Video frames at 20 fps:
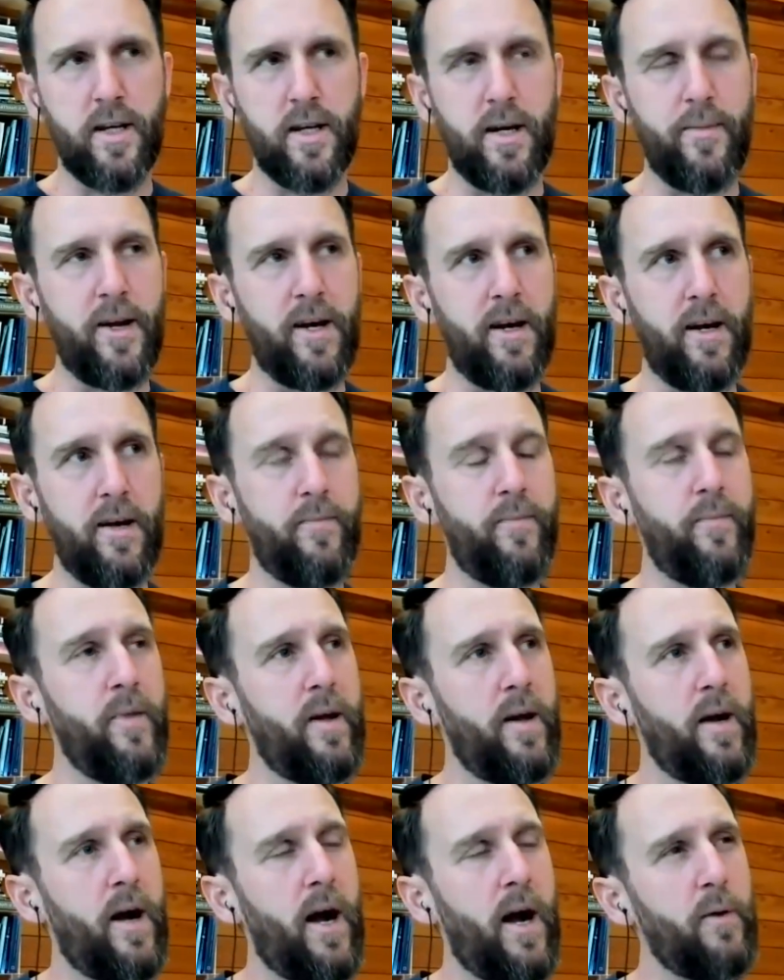I mean, I,
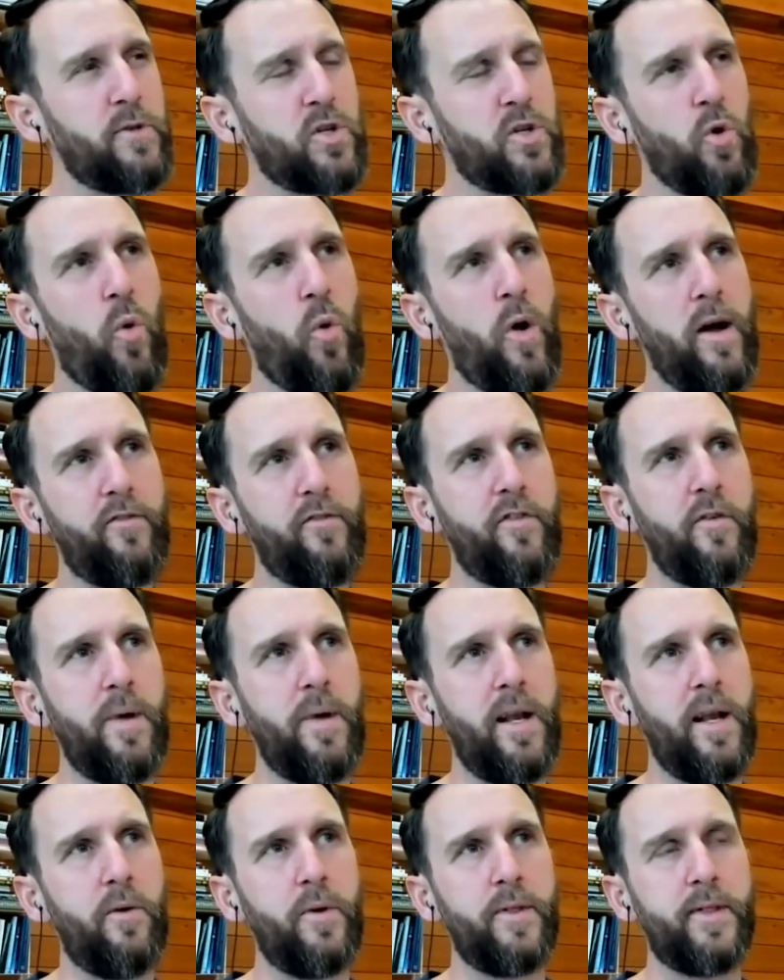I was quite
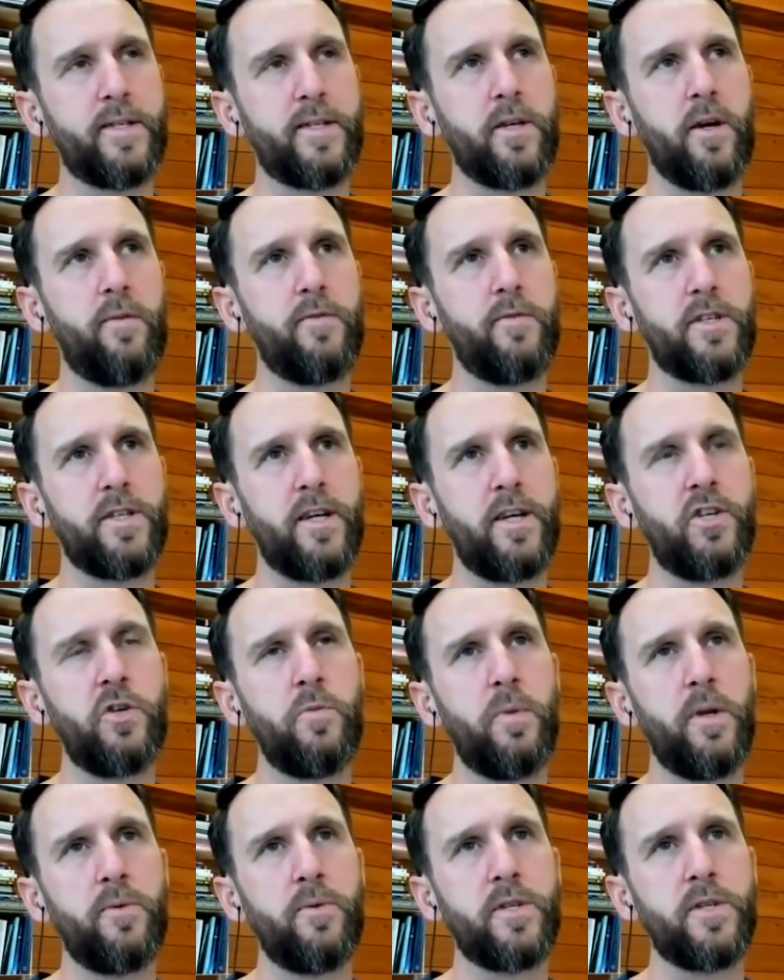familiar with this conversation,
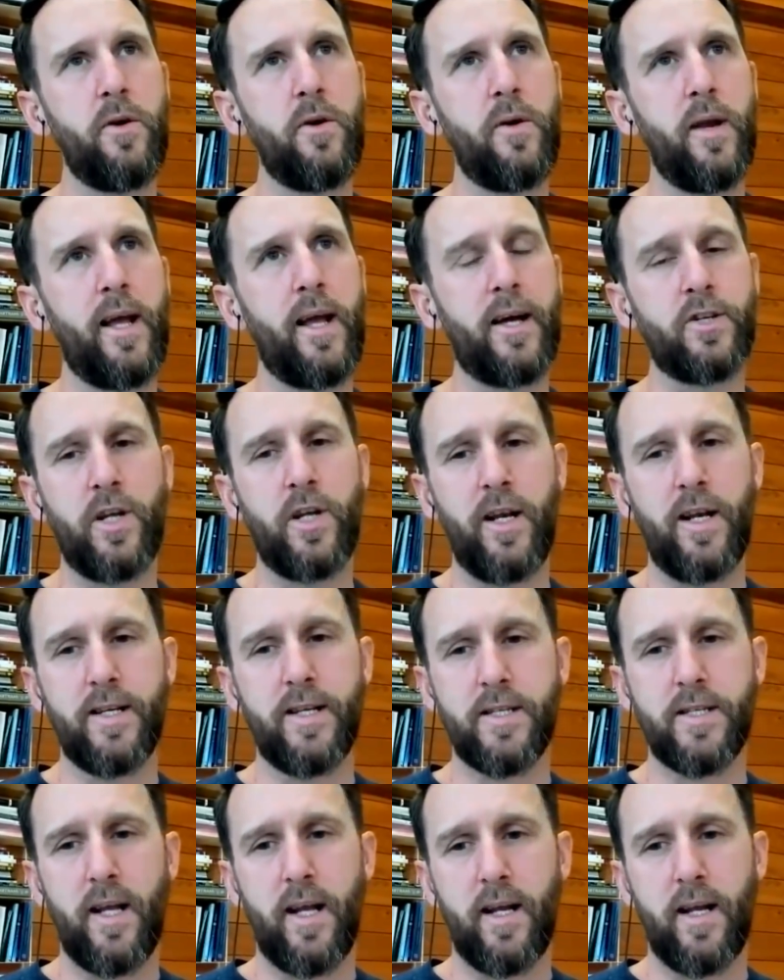but it was only actually
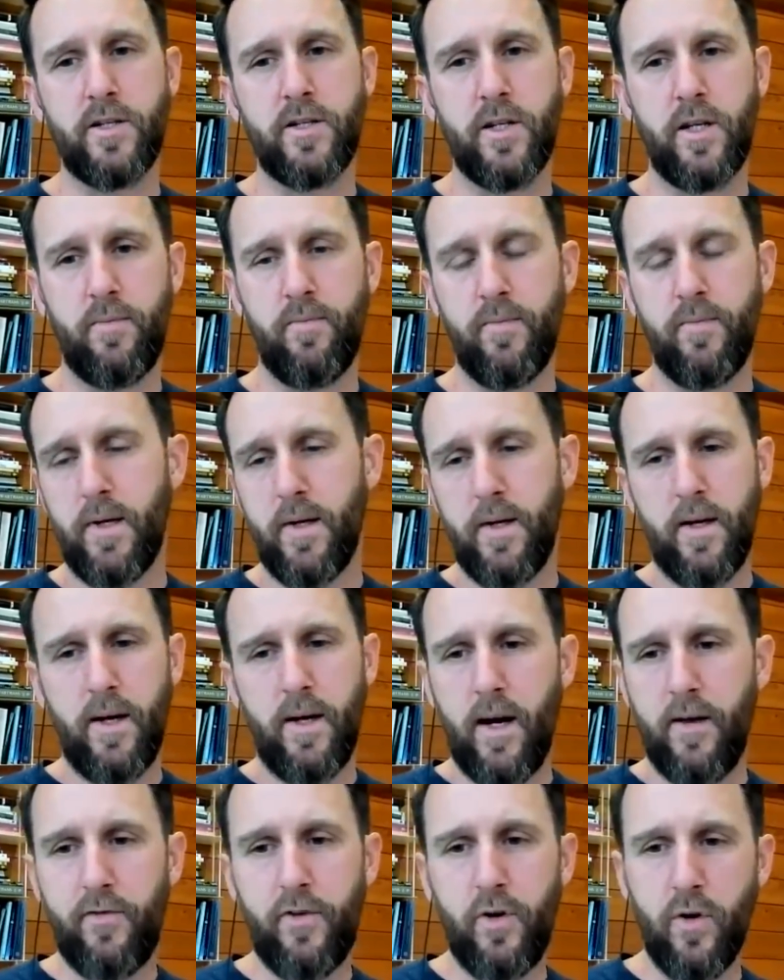listening to
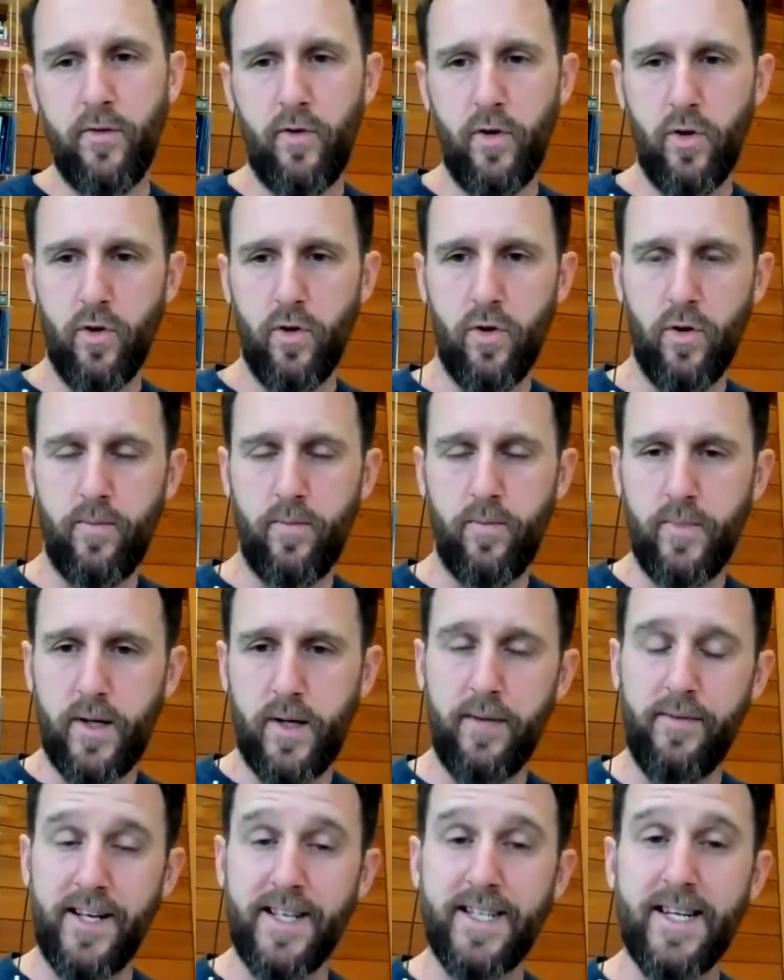a few of your kind
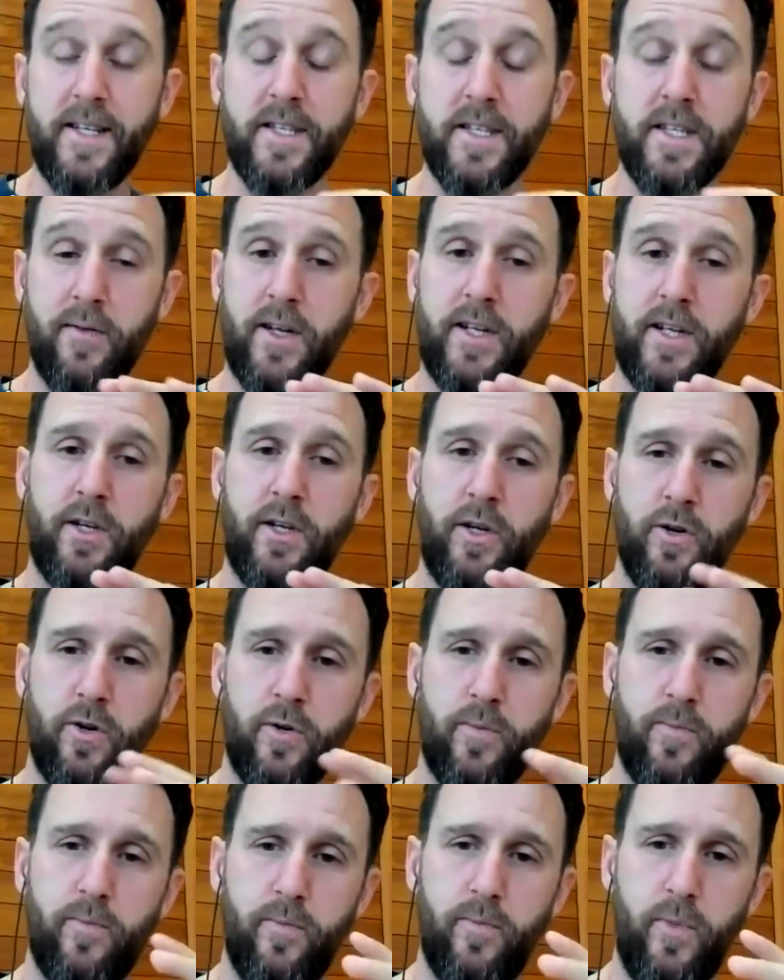of intensively to
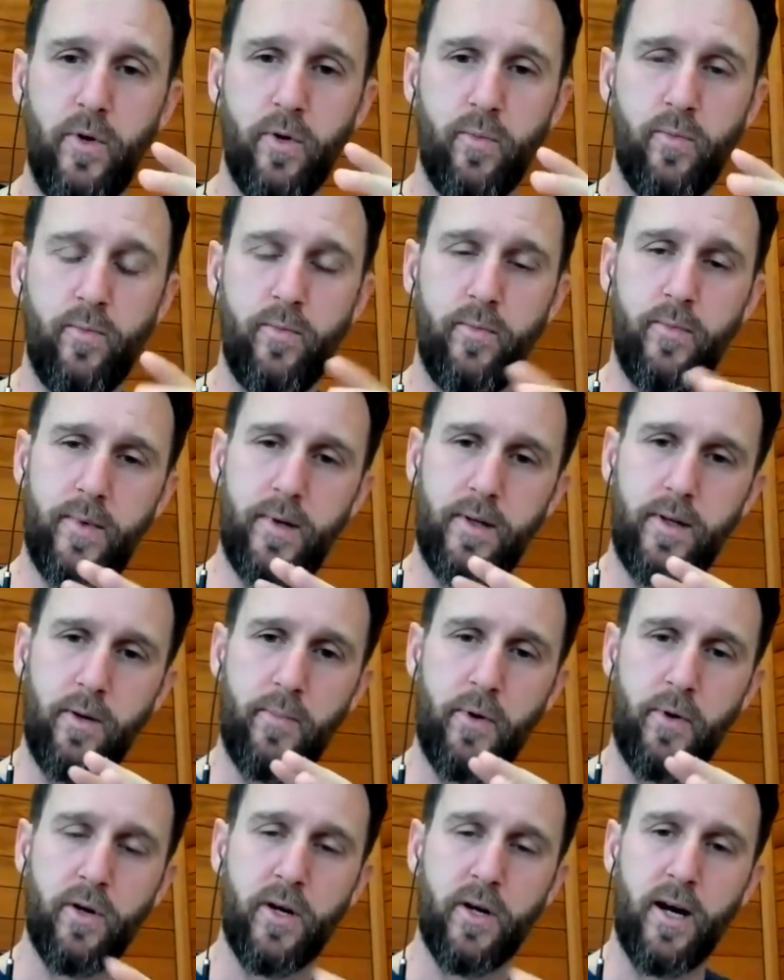your, your, your
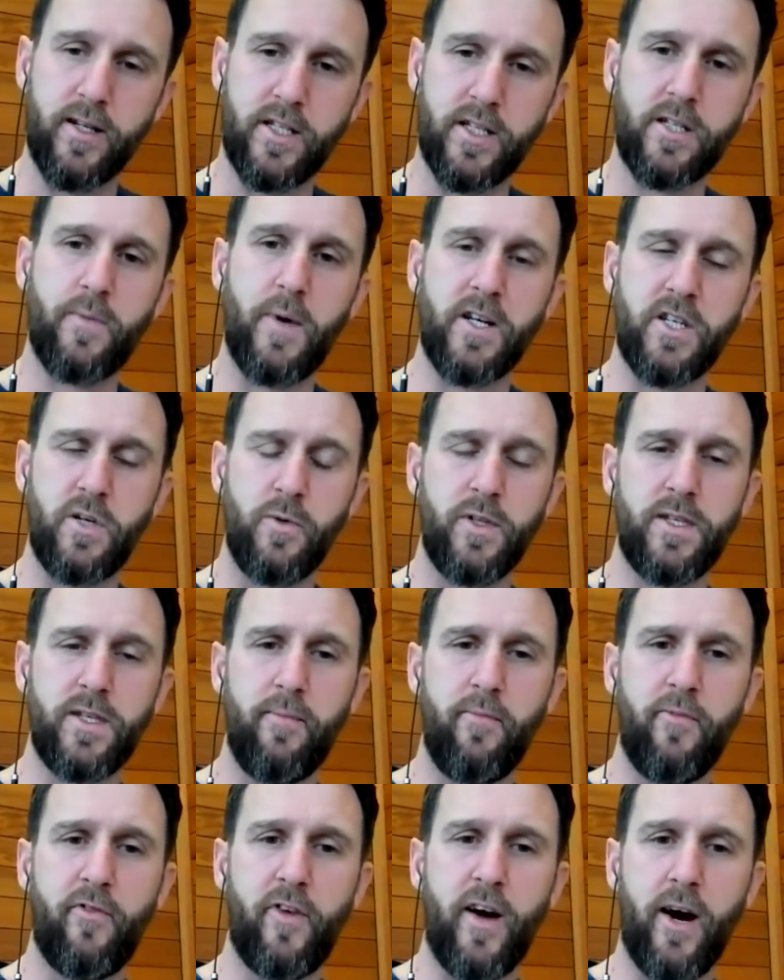podcast, especially with Tim
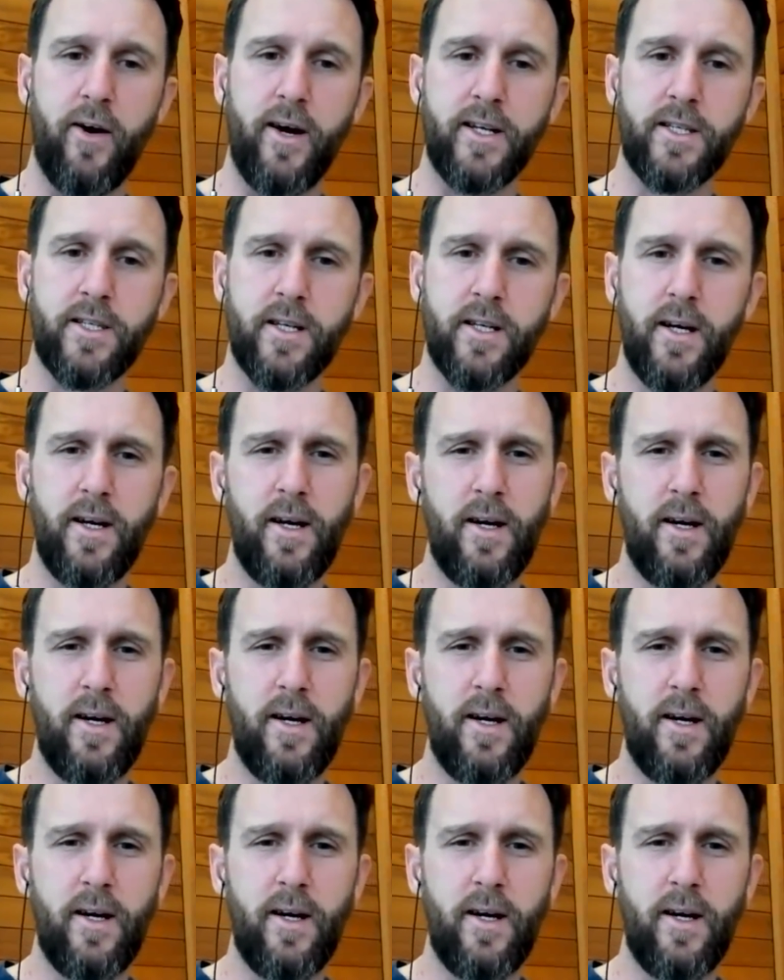Ferriss,